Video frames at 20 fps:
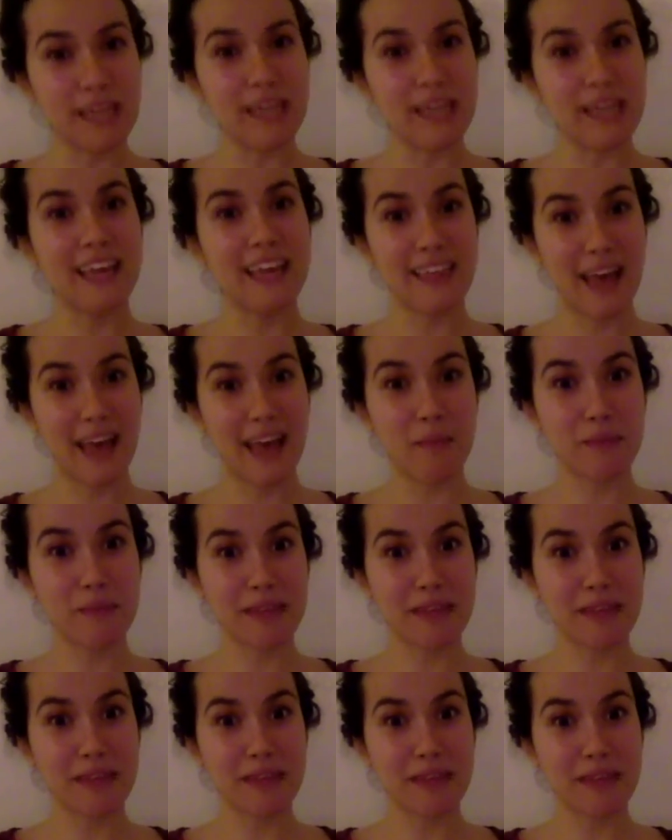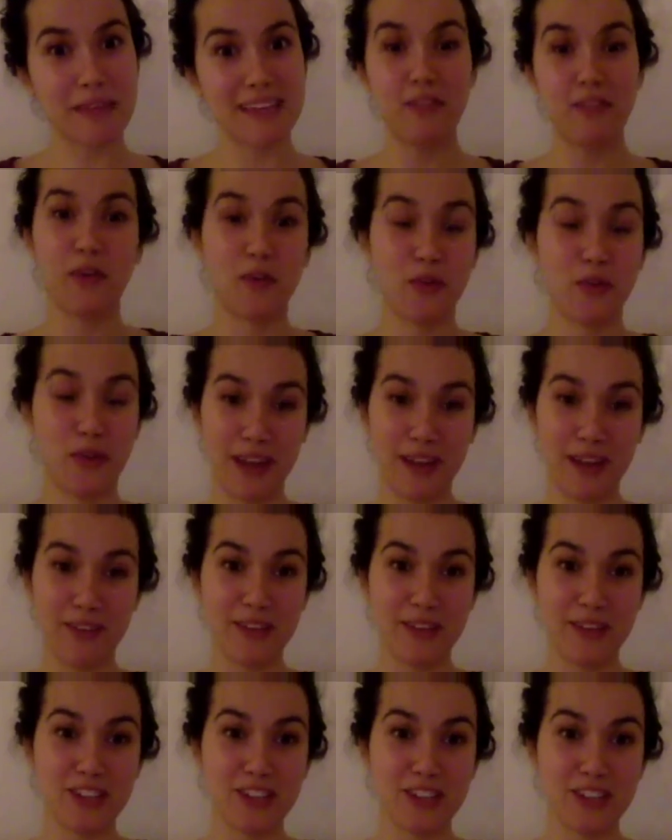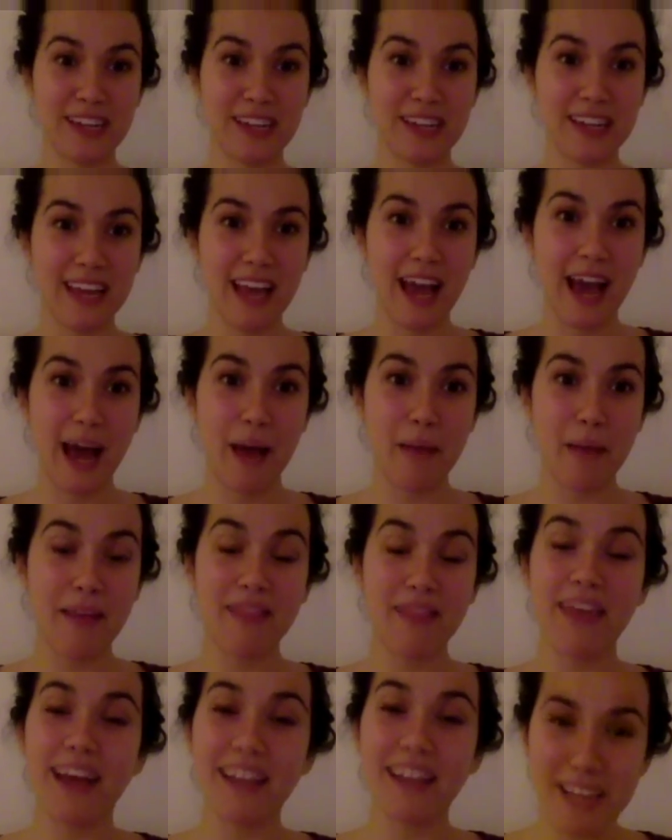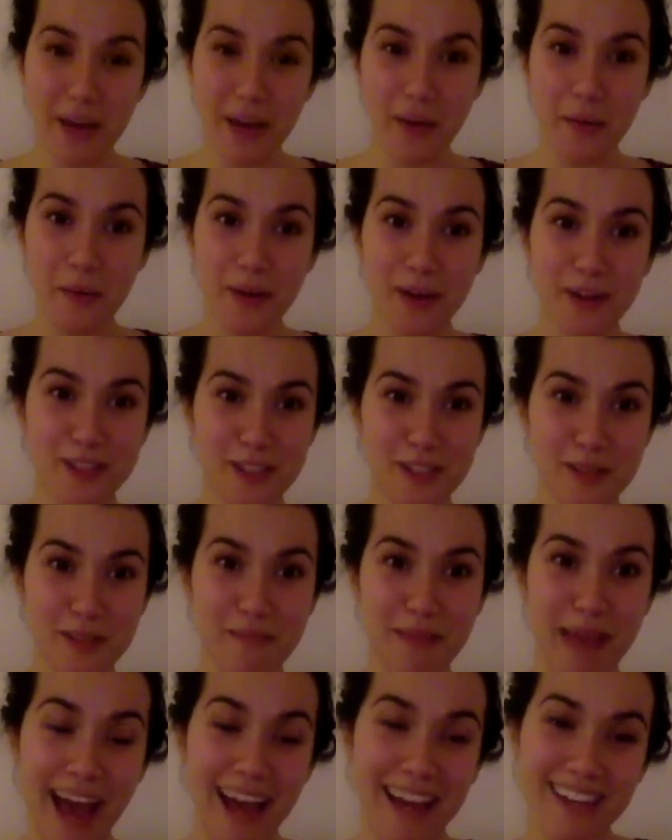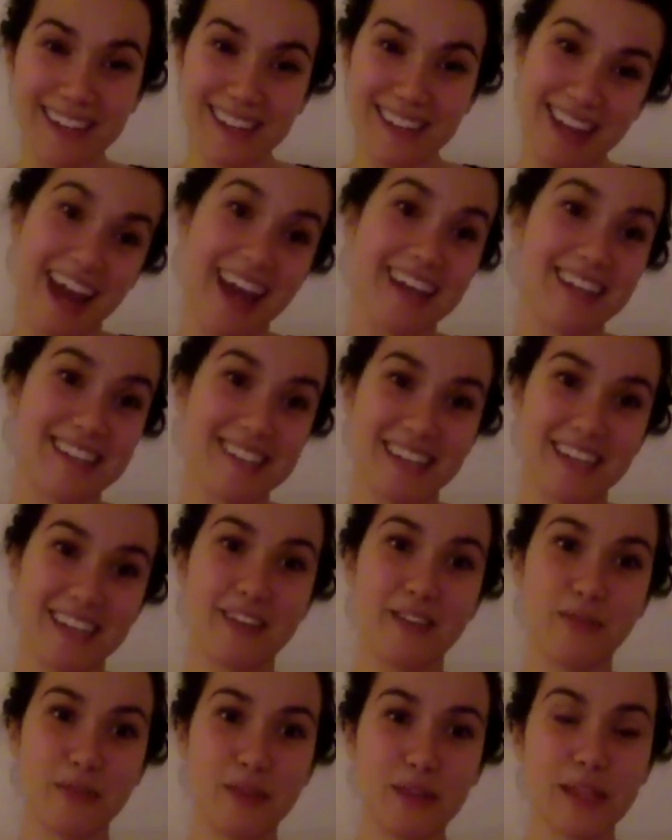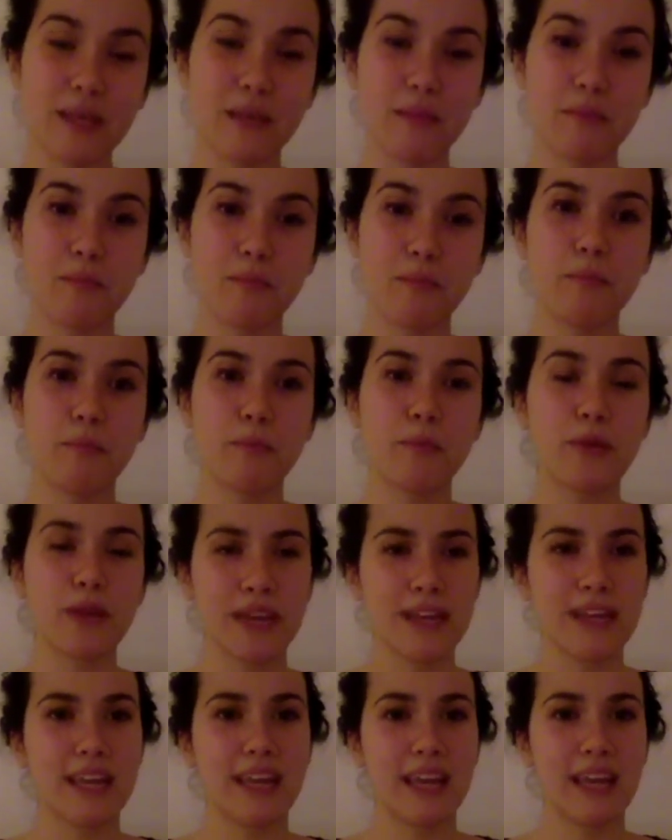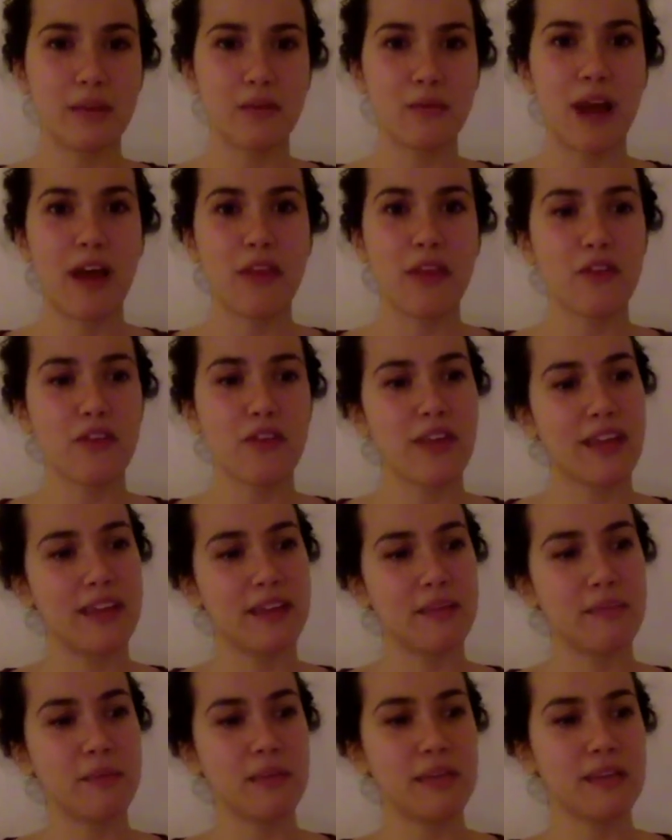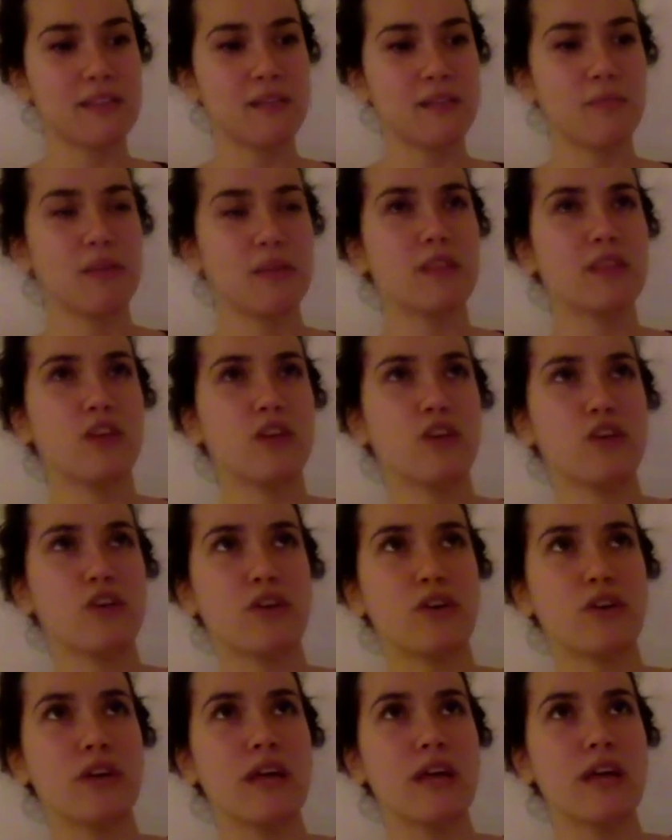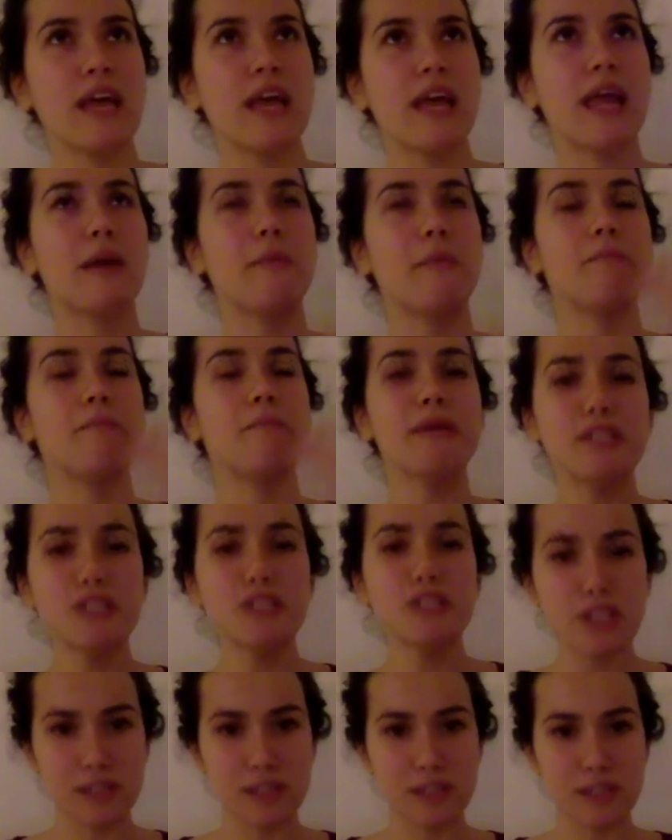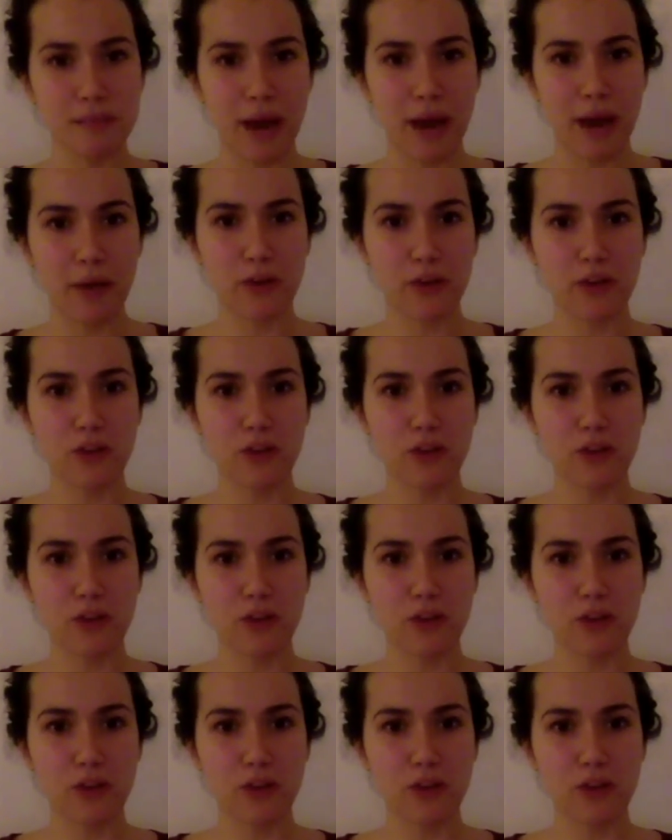be in that place of the grand vision. And that's how it works. You magnetize it. You really bring it in rather than it being something that you're ambitious about or